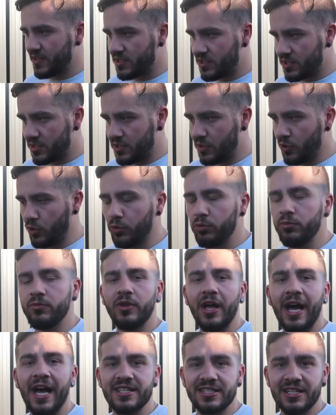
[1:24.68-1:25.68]
still
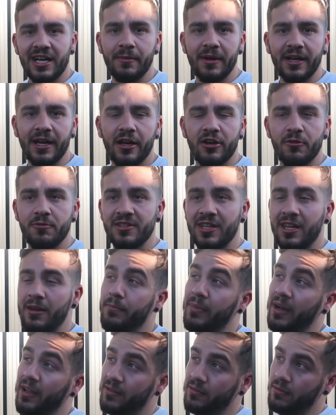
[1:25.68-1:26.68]
hasn't come back
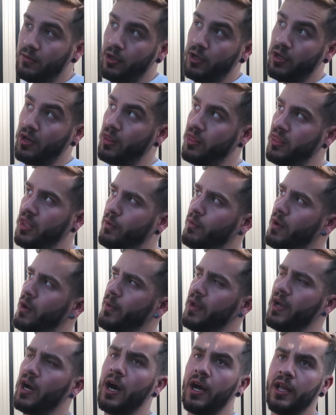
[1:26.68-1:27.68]
100%, but you've got to think where
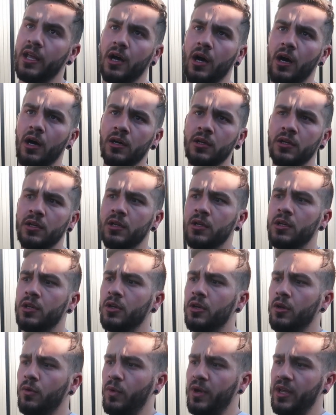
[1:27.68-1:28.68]
we are here.
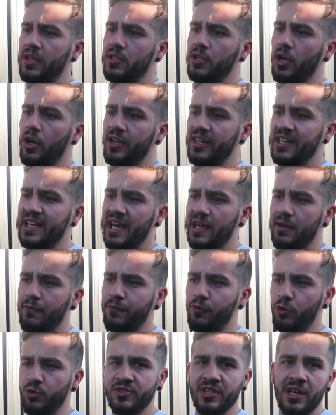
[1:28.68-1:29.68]
We don't get
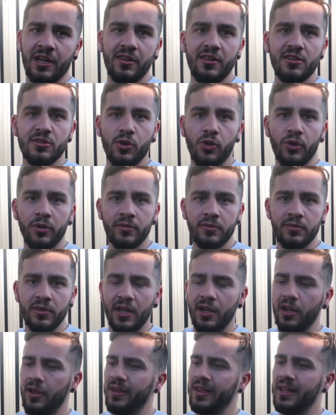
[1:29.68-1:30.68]
full sun on this lawn.
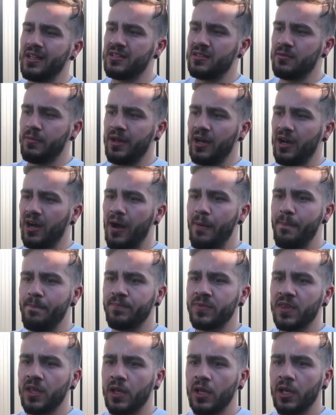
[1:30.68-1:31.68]
It only gets about,
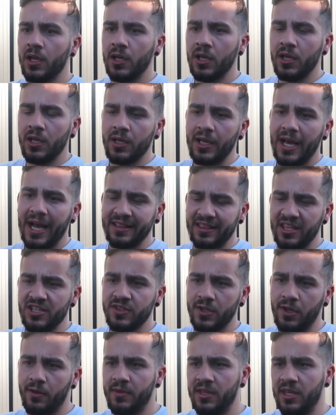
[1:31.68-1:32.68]
at this
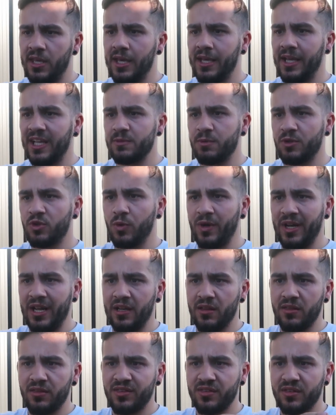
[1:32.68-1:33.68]
time of the year, it gets
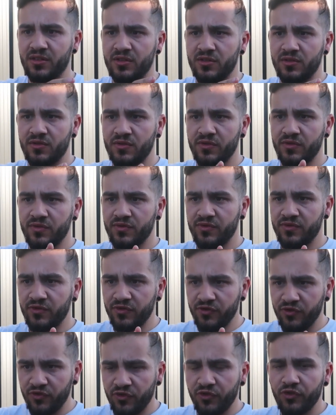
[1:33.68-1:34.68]
between
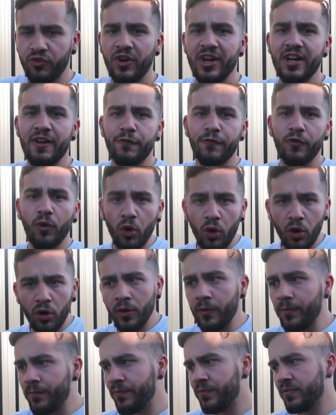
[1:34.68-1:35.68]
3 to
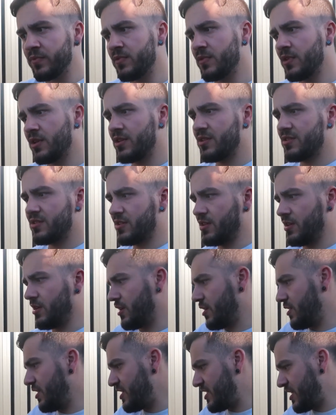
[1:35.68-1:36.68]
4.
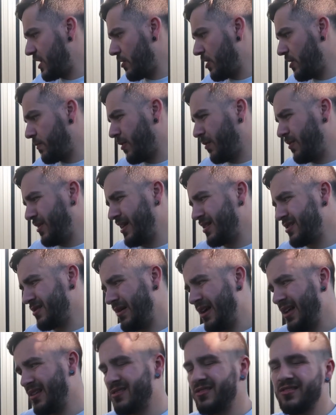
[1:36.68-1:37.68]
To this area probably gets
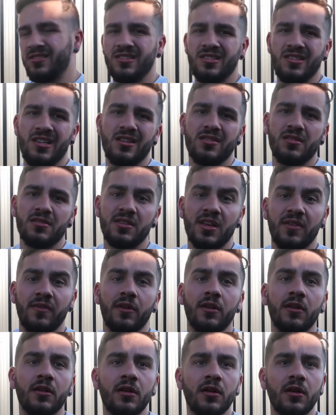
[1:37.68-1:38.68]
about 6 or
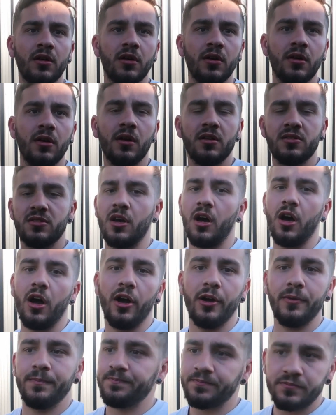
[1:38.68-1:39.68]
7.
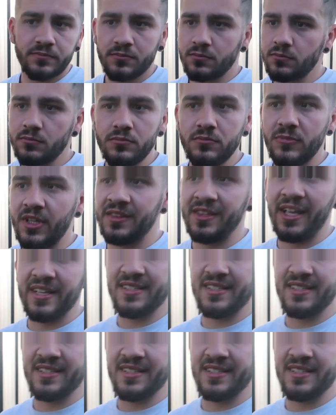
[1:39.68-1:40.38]
So it